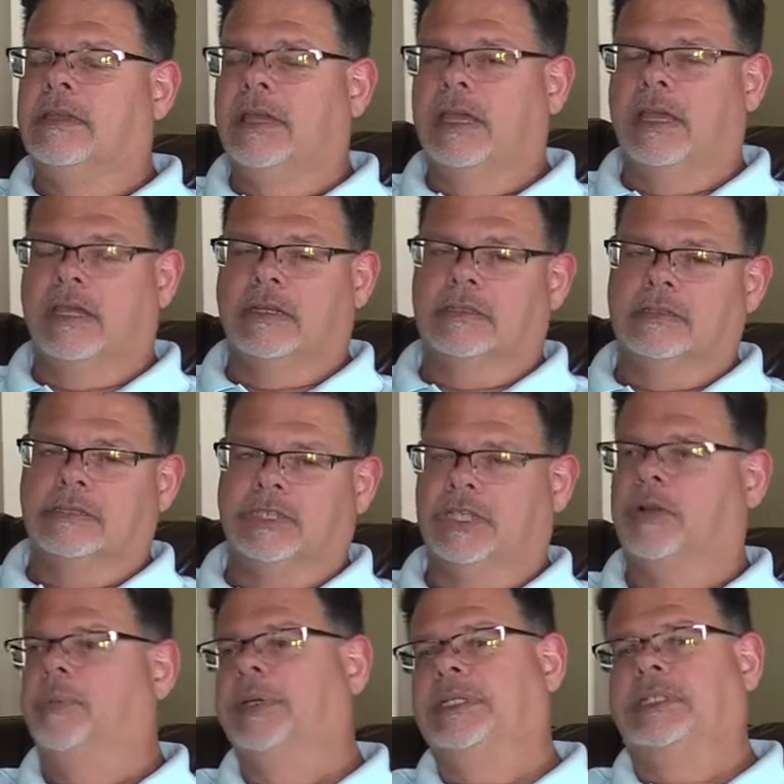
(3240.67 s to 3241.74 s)

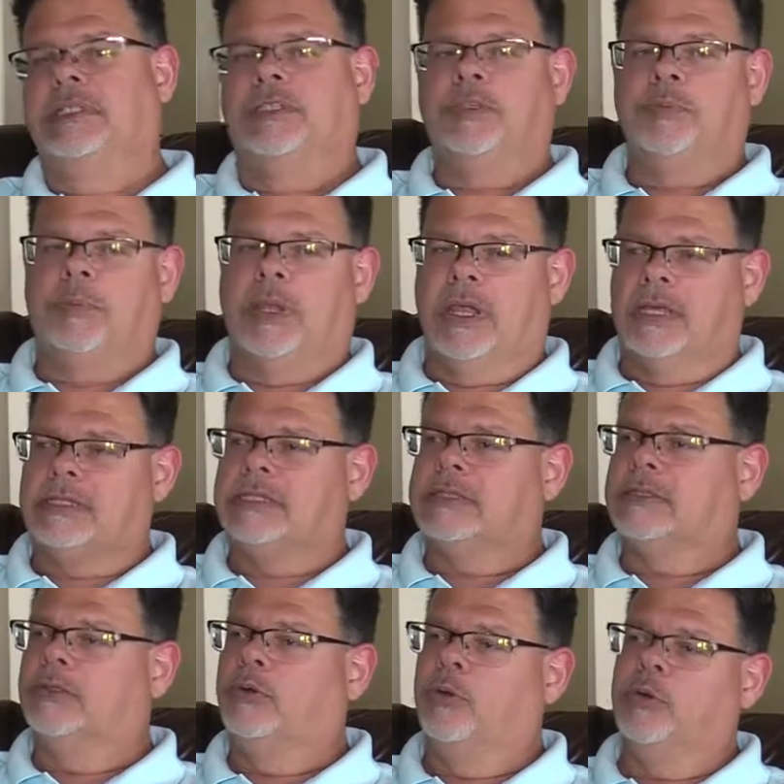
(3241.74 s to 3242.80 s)

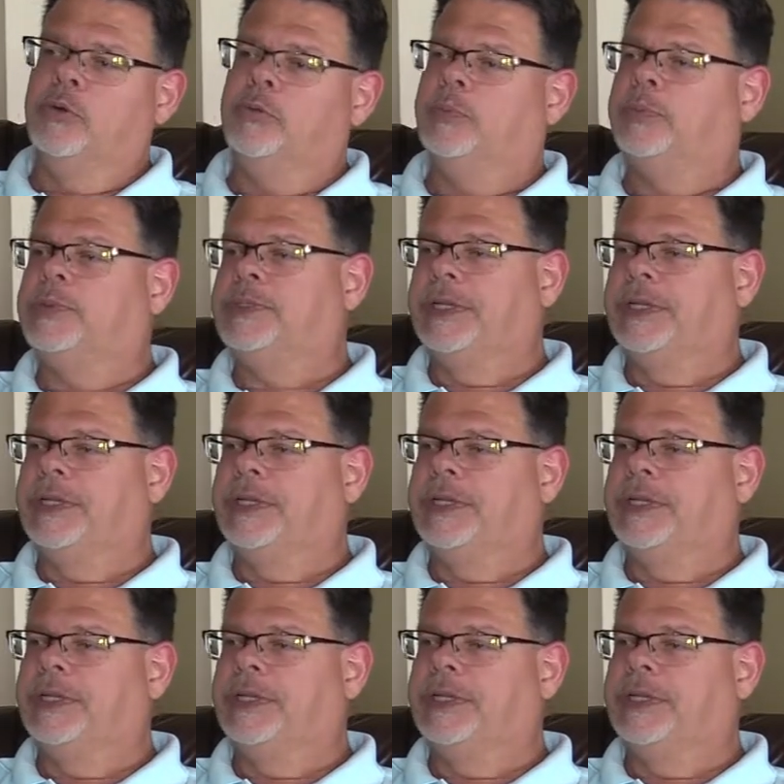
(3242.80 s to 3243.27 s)
LGBTQ+ groups